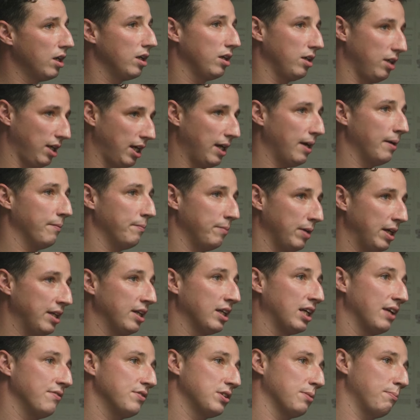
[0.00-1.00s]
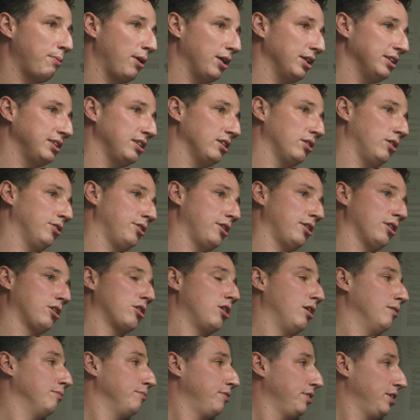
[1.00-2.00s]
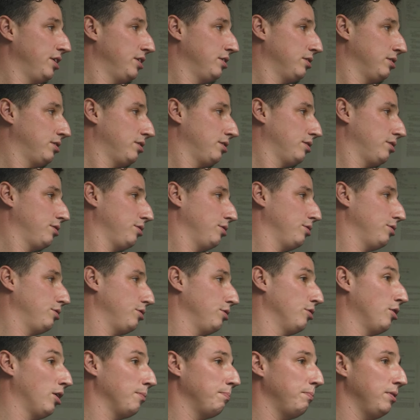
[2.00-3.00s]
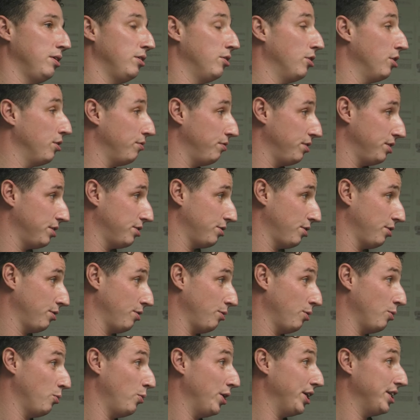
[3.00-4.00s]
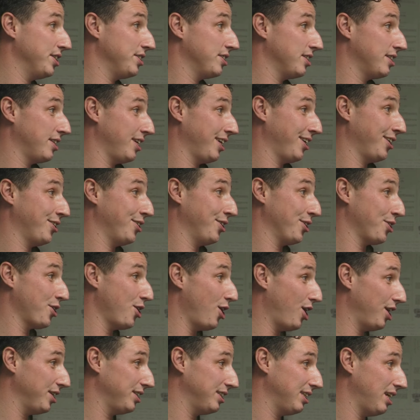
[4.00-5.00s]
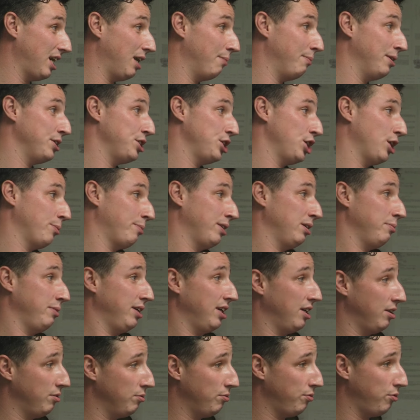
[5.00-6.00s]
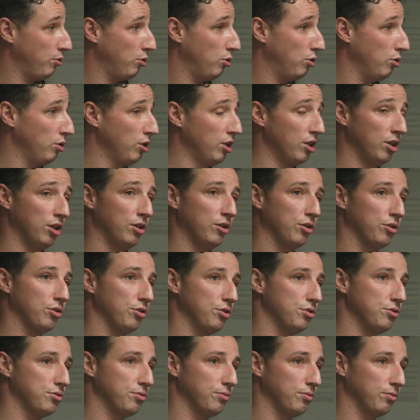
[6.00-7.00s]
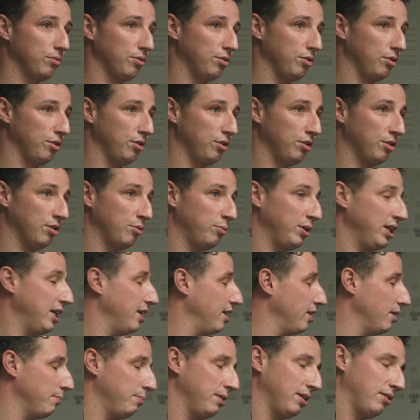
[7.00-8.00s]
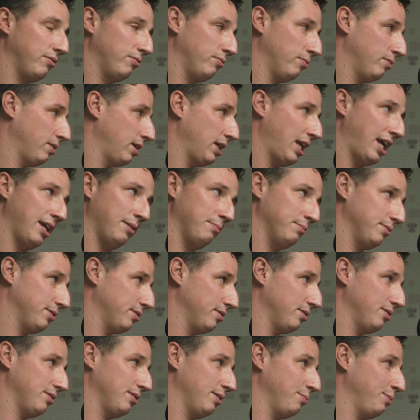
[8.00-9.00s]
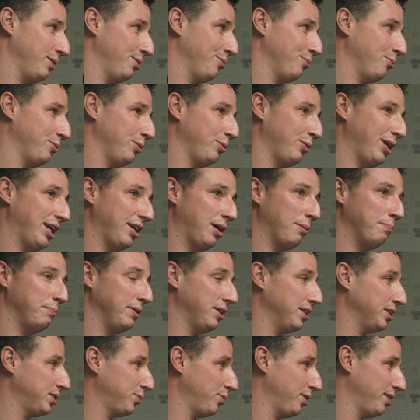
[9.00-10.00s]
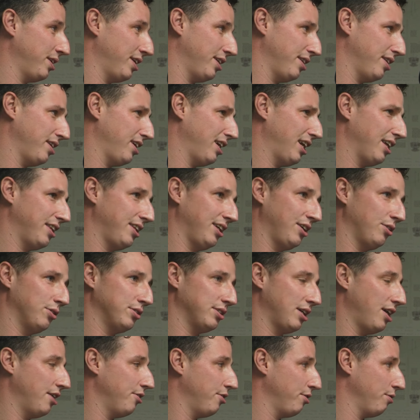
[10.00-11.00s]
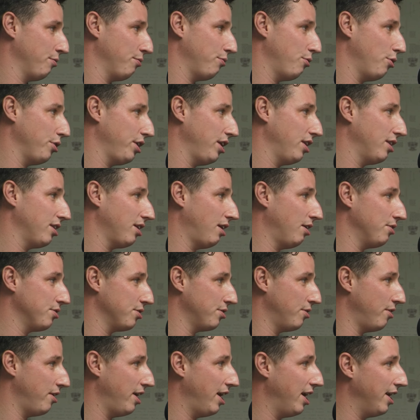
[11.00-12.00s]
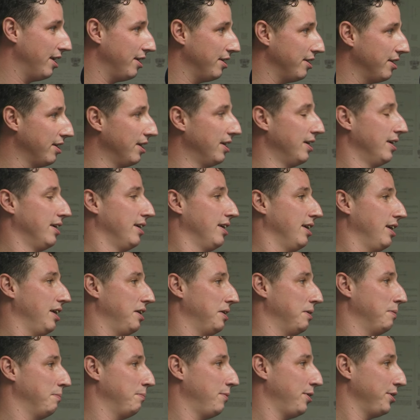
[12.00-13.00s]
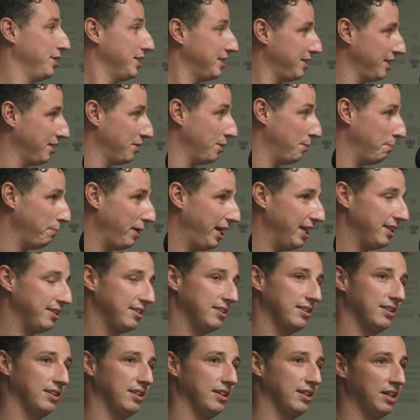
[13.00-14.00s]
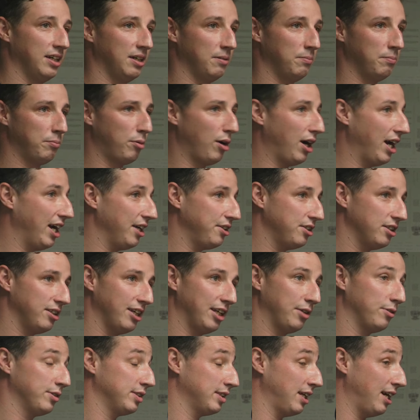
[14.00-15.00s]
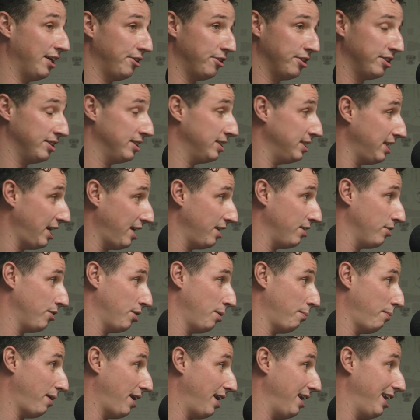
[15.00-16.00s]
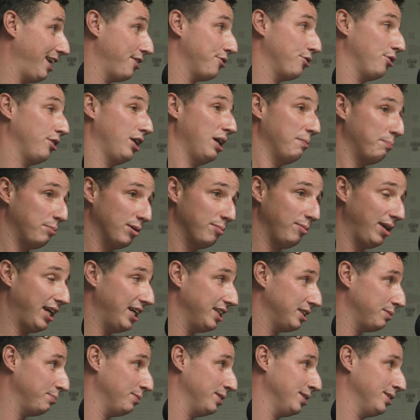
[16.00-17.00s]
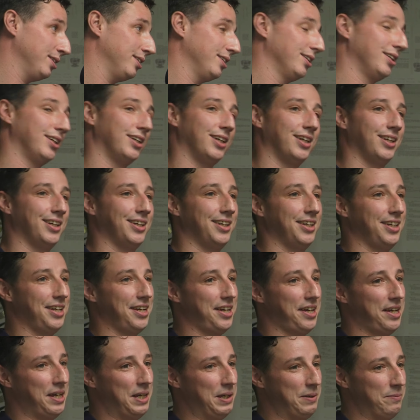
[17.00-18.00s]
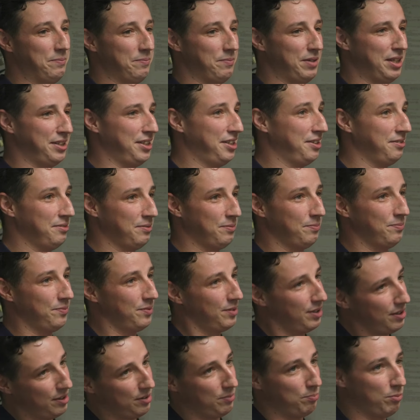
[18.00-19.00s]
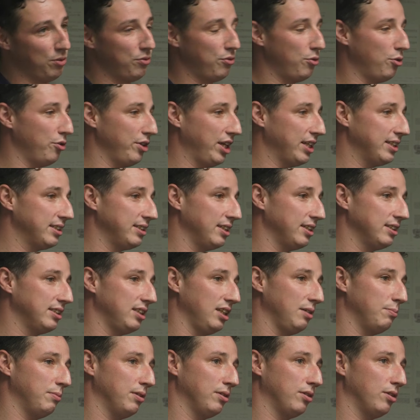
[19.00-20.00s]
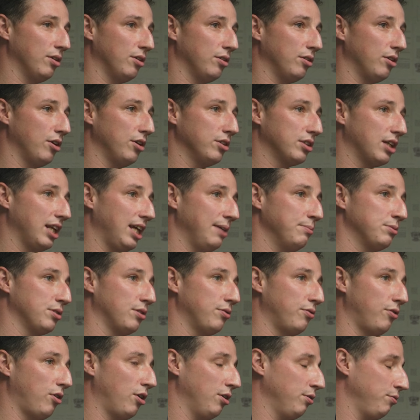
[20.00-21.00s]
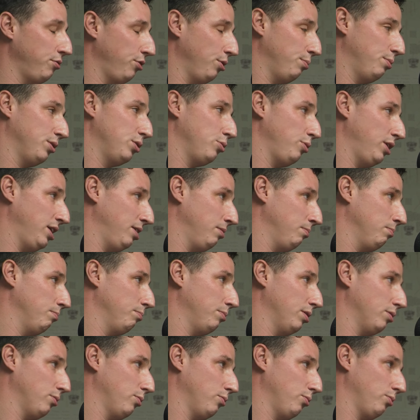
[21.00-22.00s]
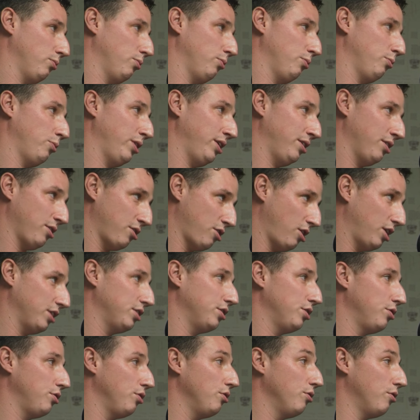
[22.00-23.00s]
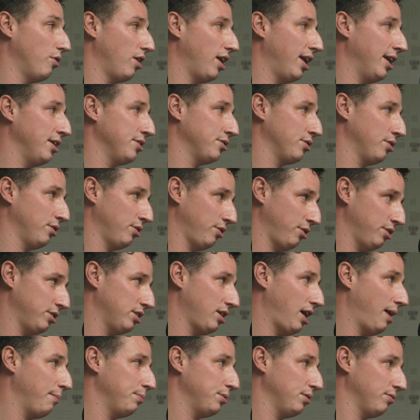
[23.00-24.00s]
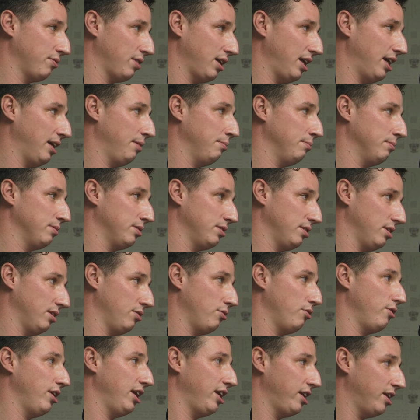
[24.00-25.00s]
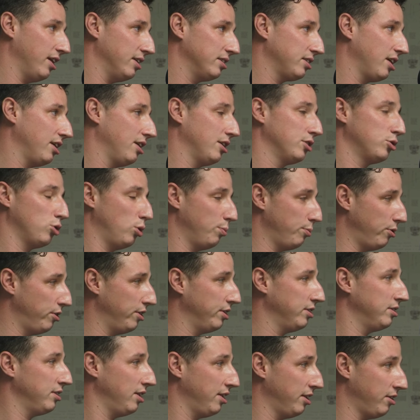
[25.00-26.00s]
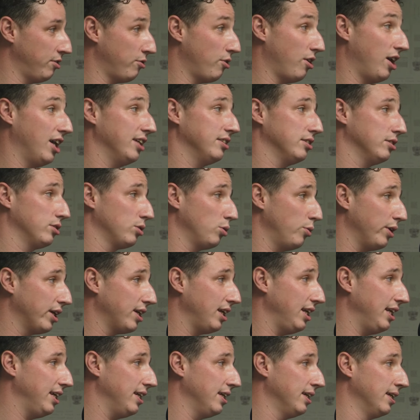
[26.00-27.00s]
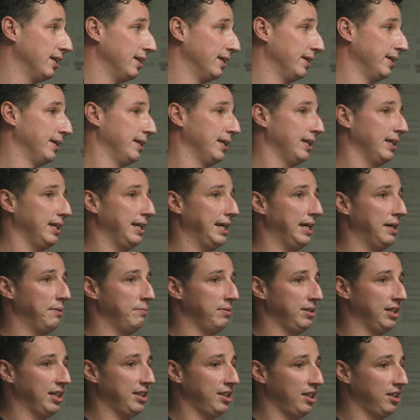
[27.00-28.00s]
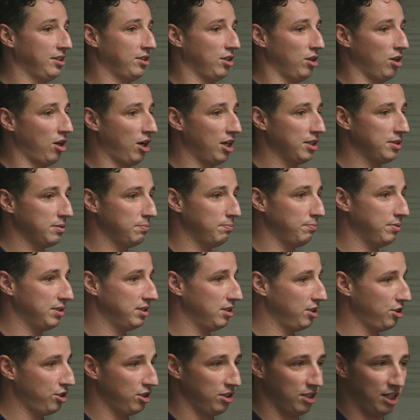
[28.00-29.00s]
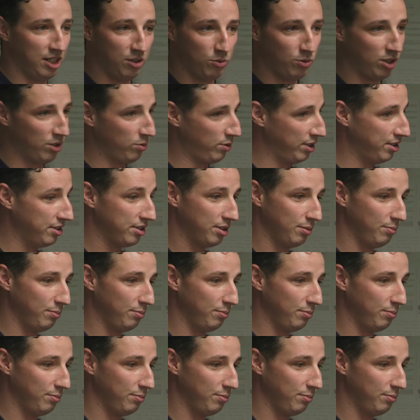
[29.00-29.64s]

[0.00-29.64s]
Yeah, and it gives the policyholder the confidence to not be nervous on, what is this thing going to cost, how much I'm going to be in for, because, we hear the big claims. I mean, we had our biggest one the other day, I think it was 140,000 rand on a single pet. Prior to that it was 110 on a bilateral hip replacement, and then before that 60, but those claims are far and few between, but when the costs do rise on those types of claims, it really does get exorbitant and it rises quickly. And I think the last position anyone wants to